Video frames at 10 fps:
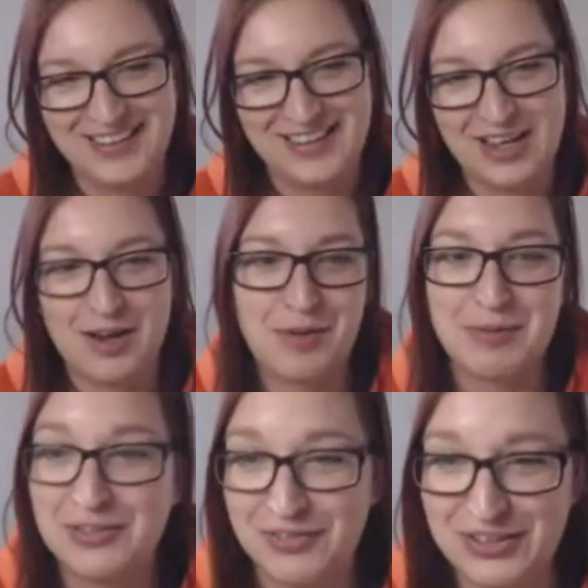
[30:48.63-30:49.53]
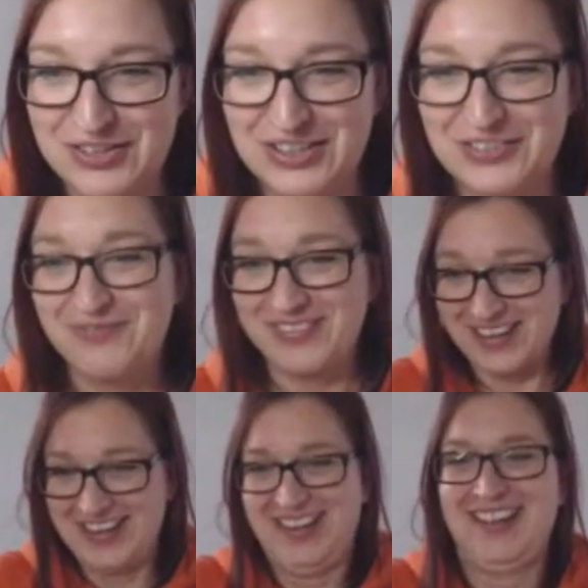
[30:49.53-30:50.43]
Explain that again one more time.
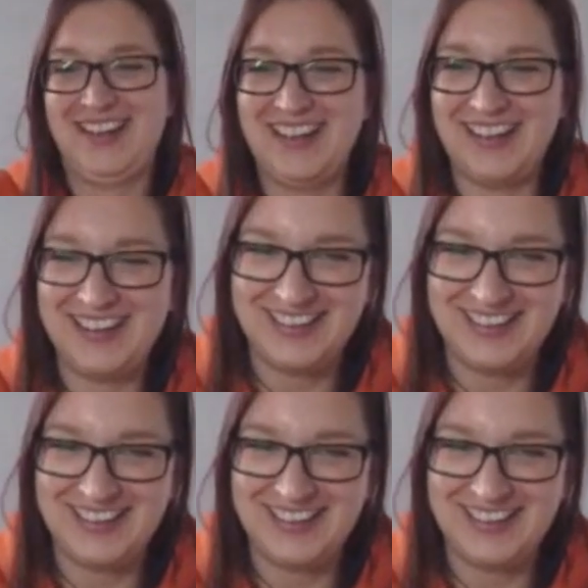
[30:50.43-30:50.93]
Yeah.